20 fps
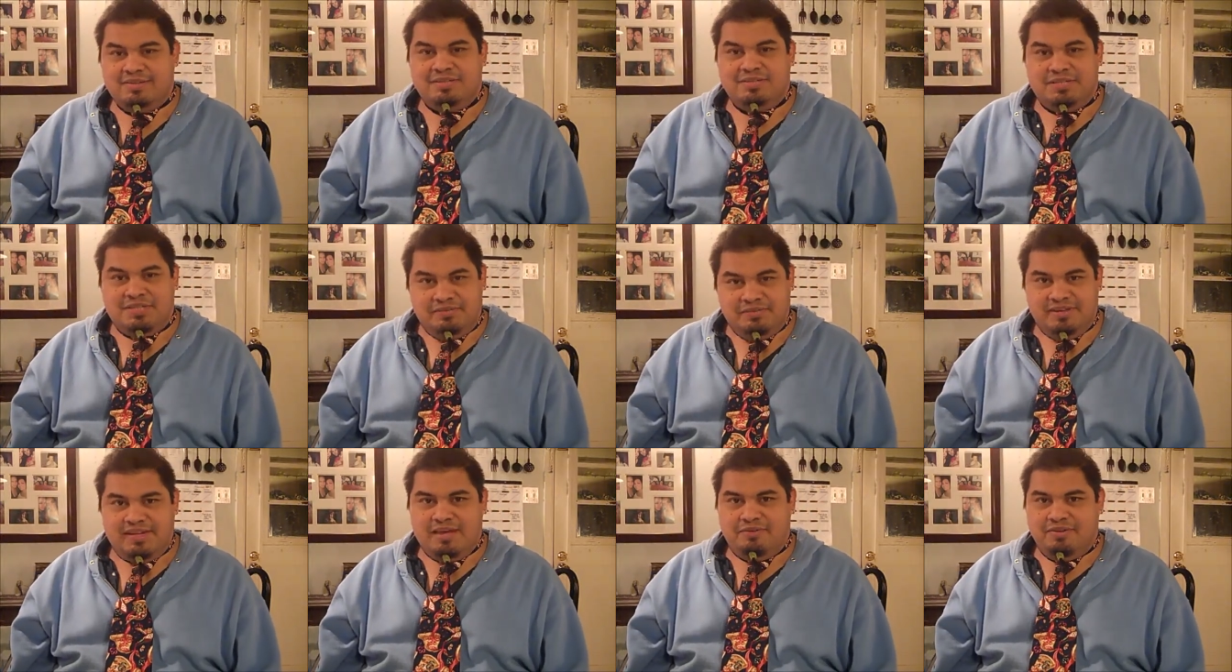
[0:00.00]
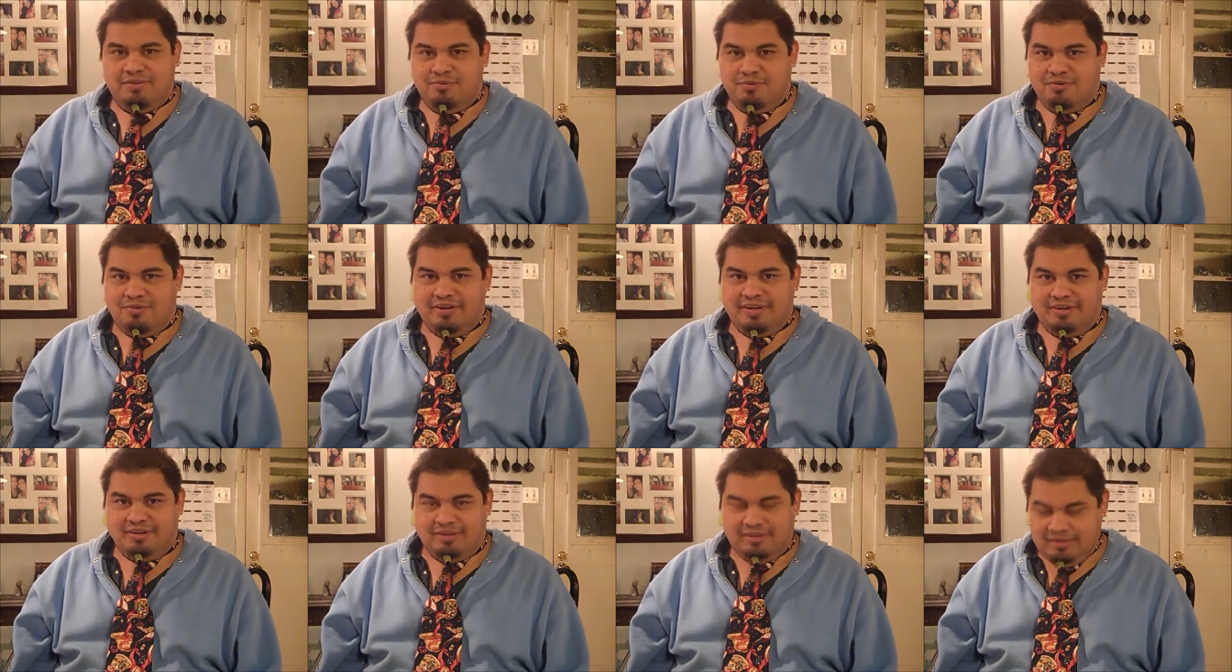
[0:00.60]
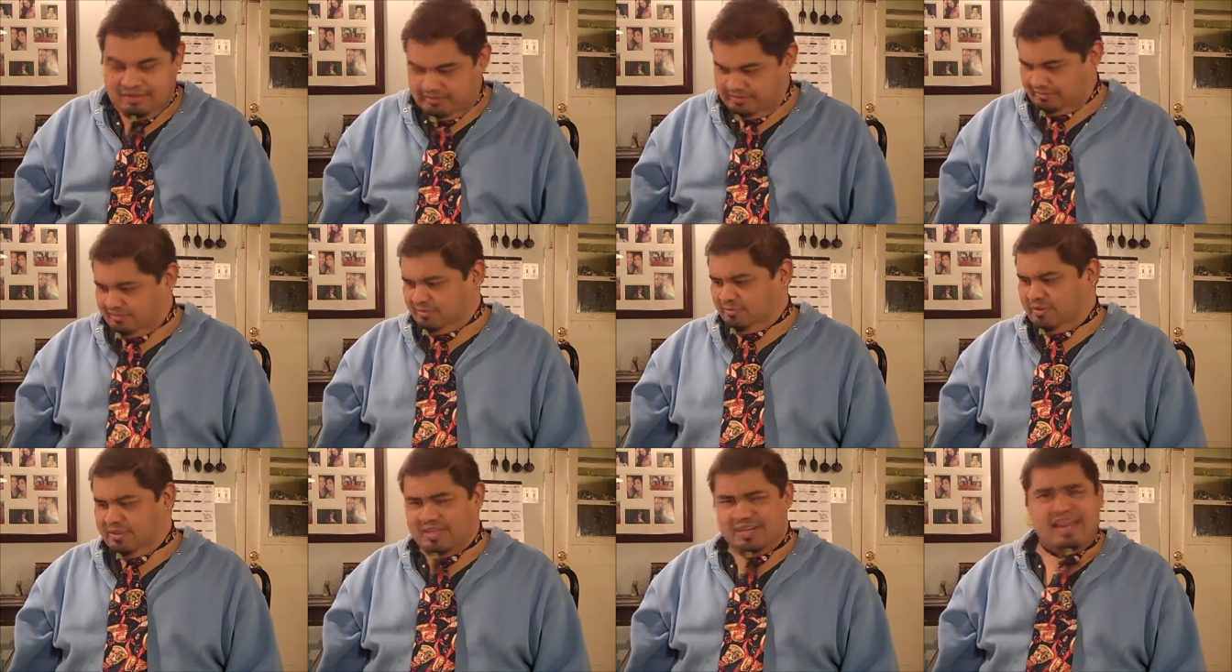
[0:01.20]
she even got rewarded
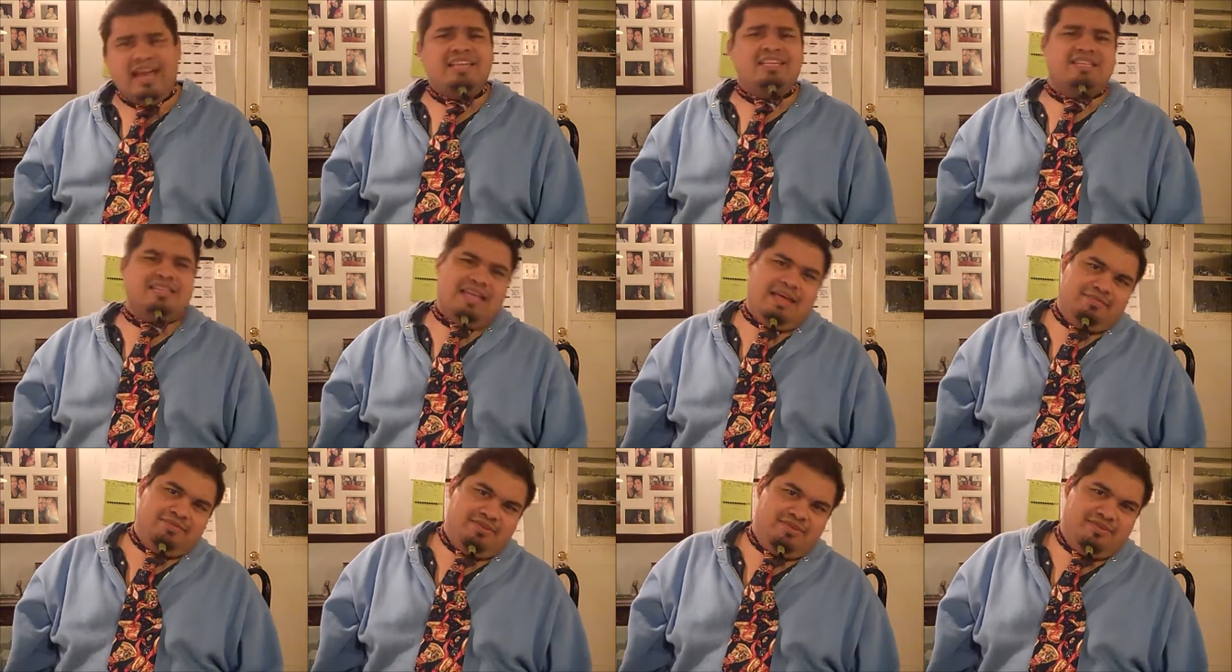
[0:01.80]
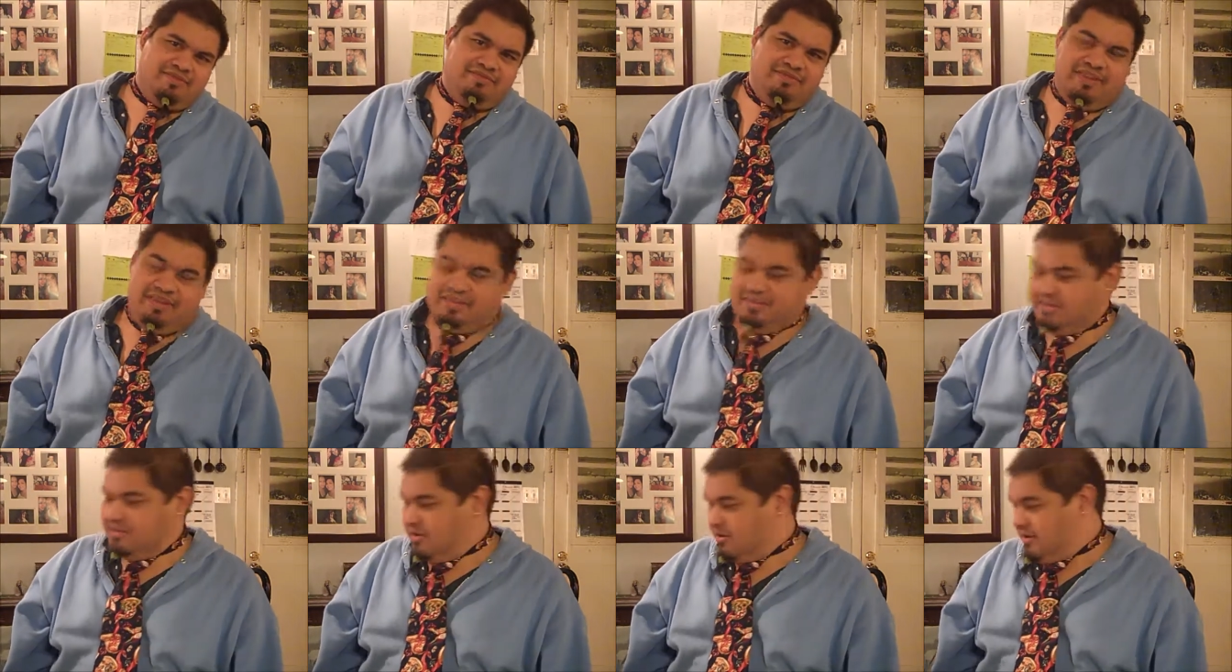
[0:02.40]
with a nice slap to the face.